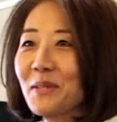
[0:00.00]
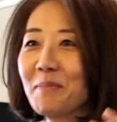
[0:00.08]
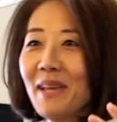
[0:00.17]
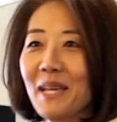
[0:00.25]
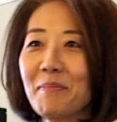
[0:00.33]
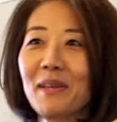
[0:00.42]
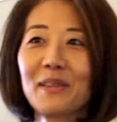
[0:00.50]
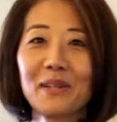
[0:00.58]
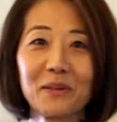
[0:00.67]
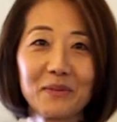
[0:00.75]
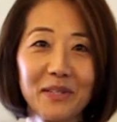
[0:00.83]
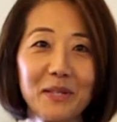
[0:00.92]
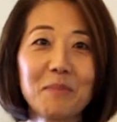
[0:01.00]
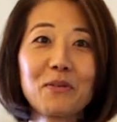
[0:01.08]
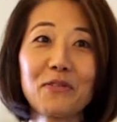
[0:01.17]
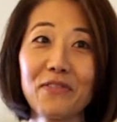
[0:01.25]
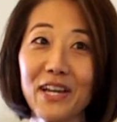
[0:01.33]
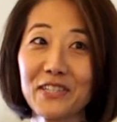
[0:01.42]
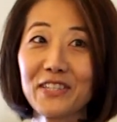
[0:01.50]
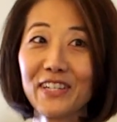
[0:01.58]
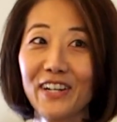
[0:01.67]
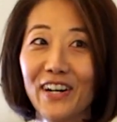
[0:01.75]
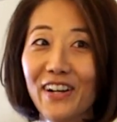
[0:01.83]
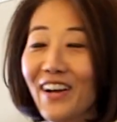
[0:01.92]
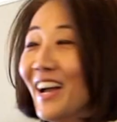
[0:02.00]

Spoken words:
to make me look really professional